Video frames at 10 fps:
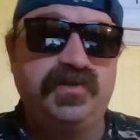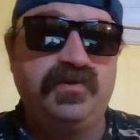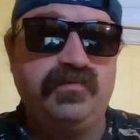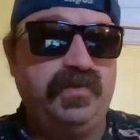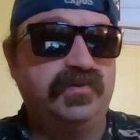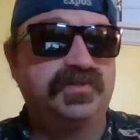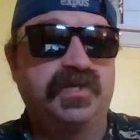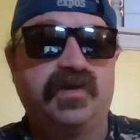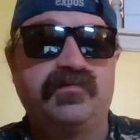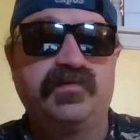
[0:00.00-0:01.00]
to do the
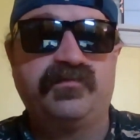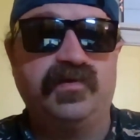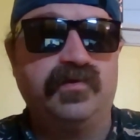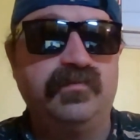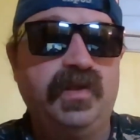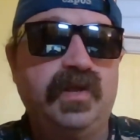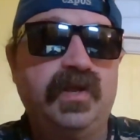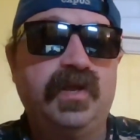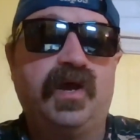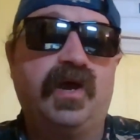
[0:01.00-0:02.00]
music of the film,
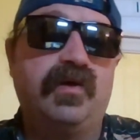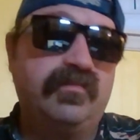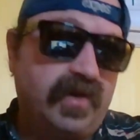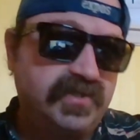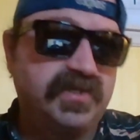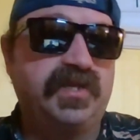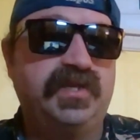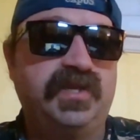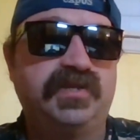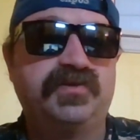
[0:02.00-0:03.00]
much like
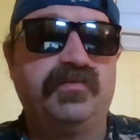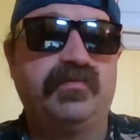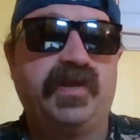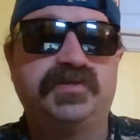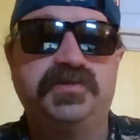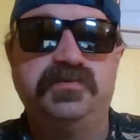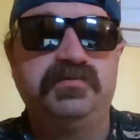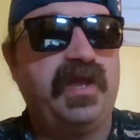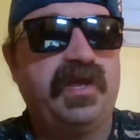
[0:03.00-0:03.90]
he did in Superman 2.